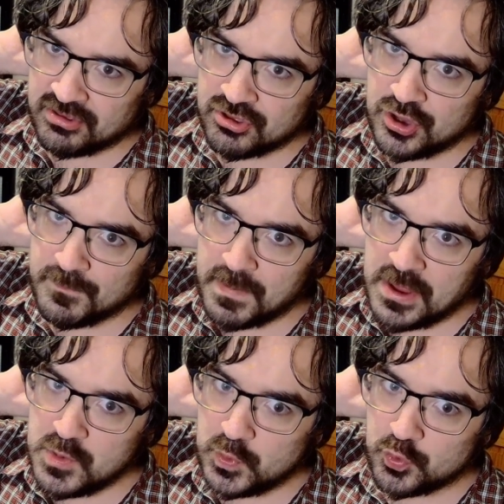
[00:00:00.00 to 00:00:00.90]
jump
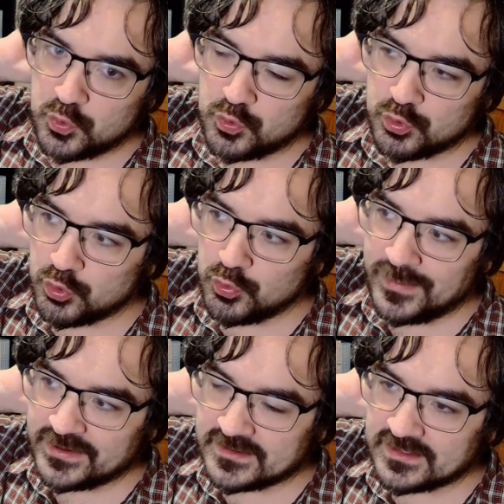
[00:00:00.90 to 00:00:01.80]
into Tomb
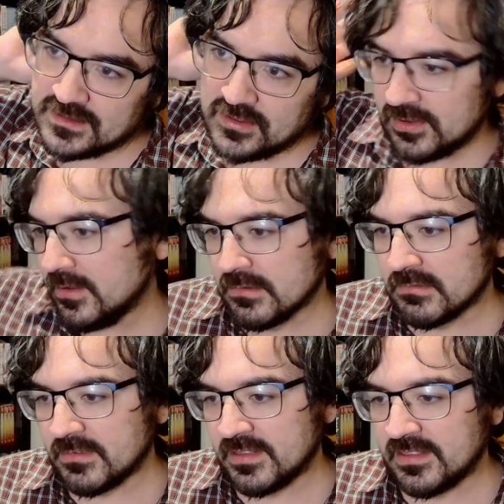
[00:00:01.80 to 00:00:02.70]
Raider
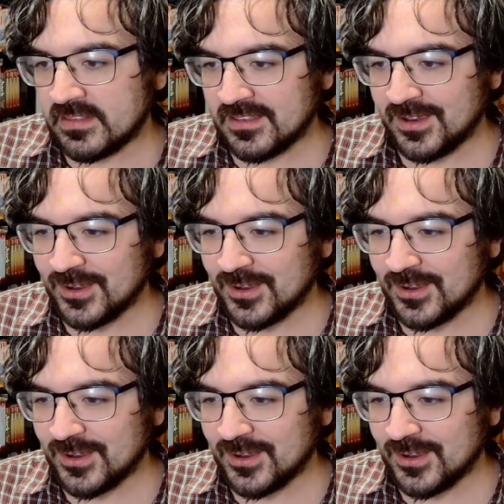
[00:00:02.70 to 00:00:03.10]
two. So